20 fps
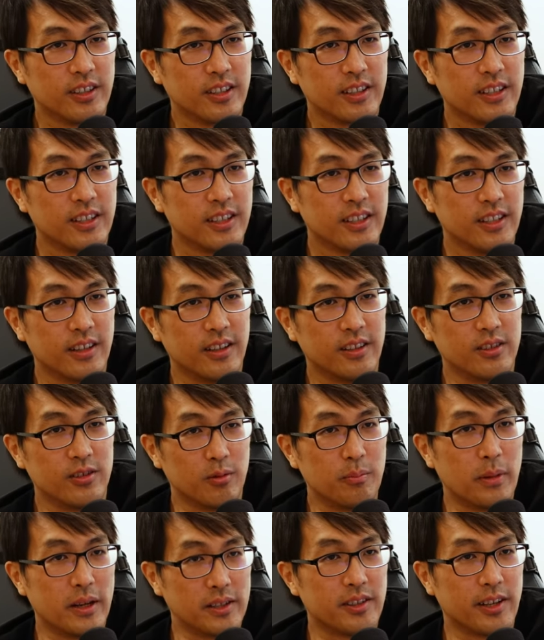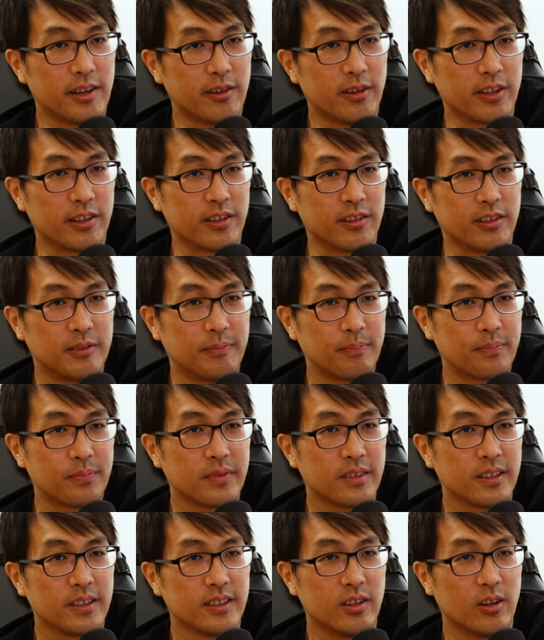Yes. And you're based there right now.
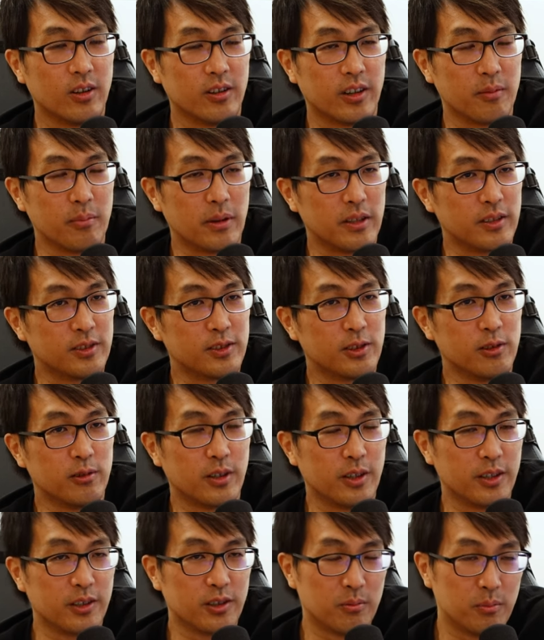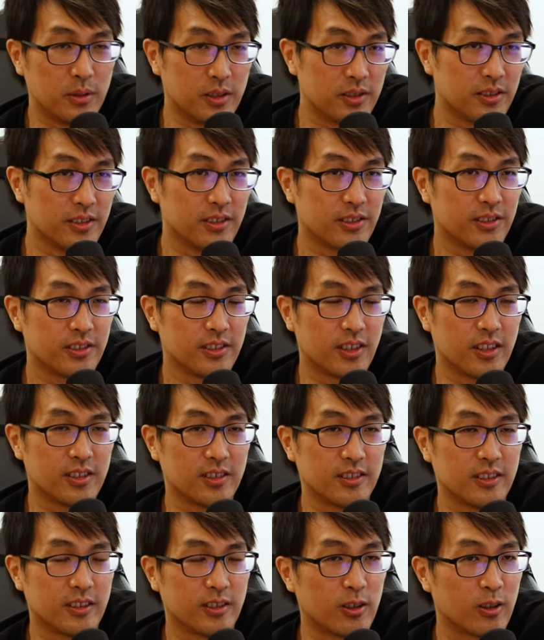Yes. All right, but you're still running your business,
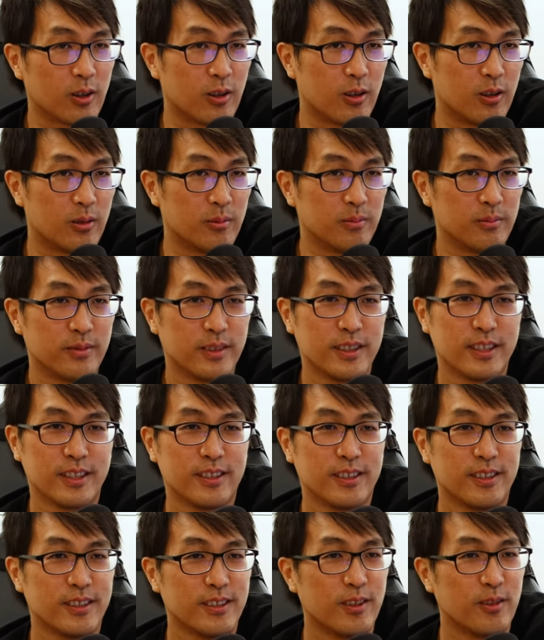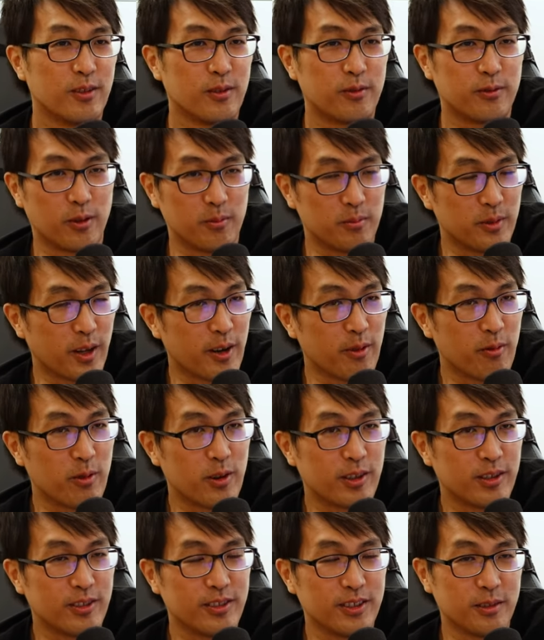kclau.com. Yes from
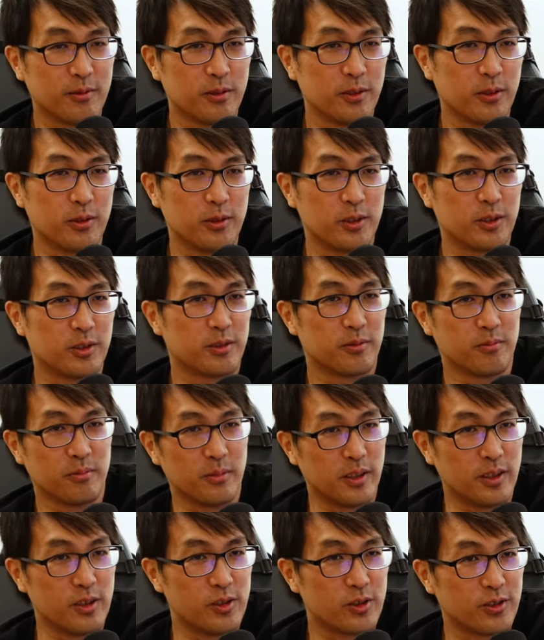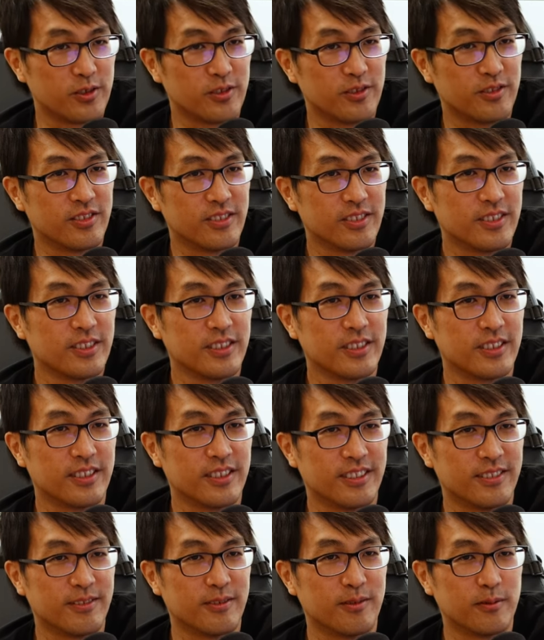Taiwan, even though it's Malaysian yeah.
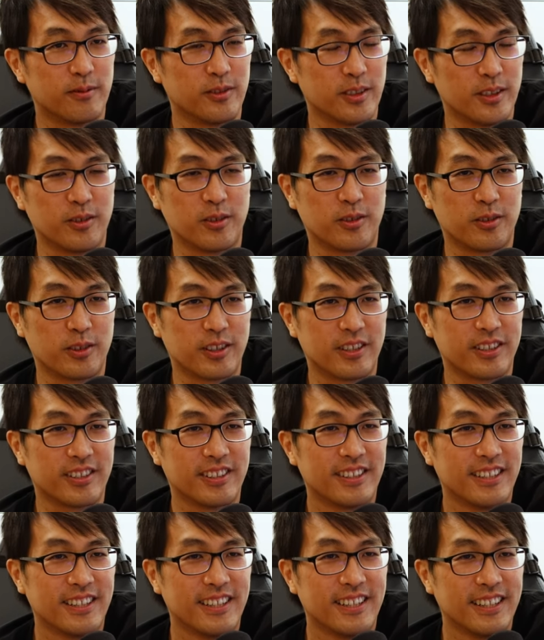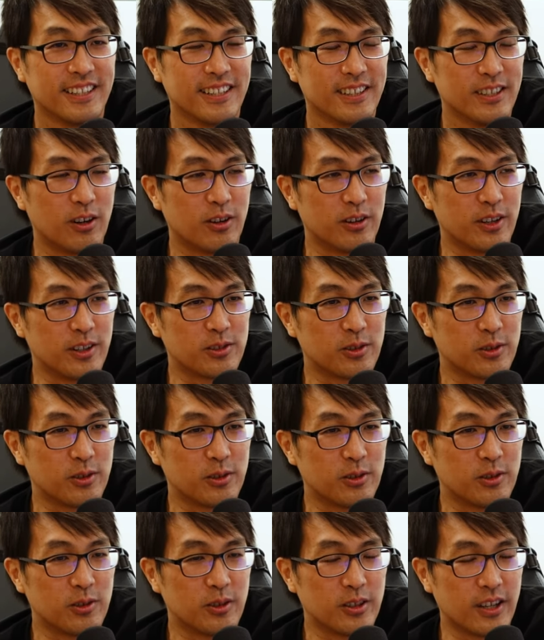and, and all that. Yeah. All right.
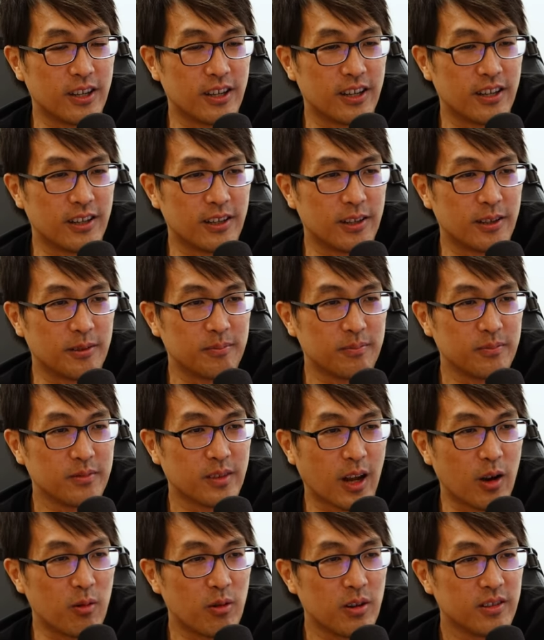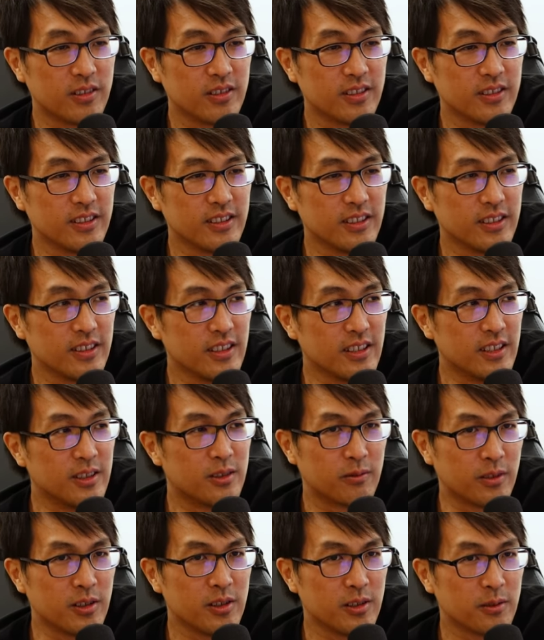So uh, Taiwan
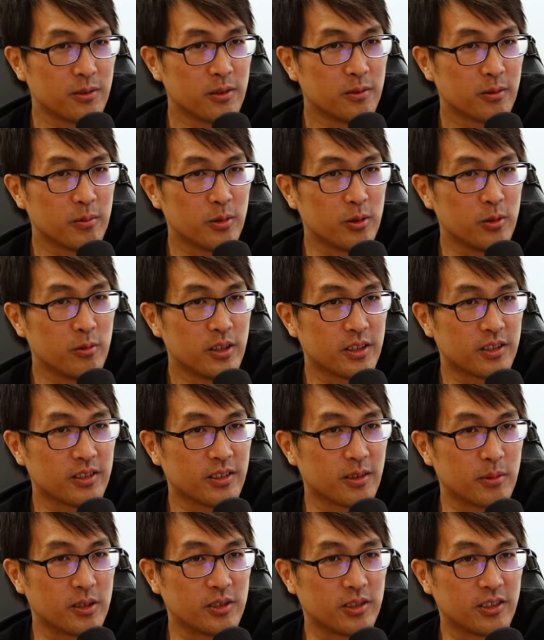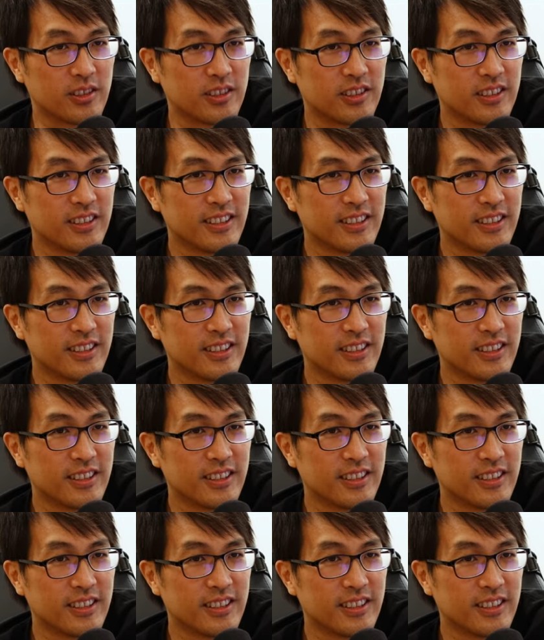is very different from the US, I must say.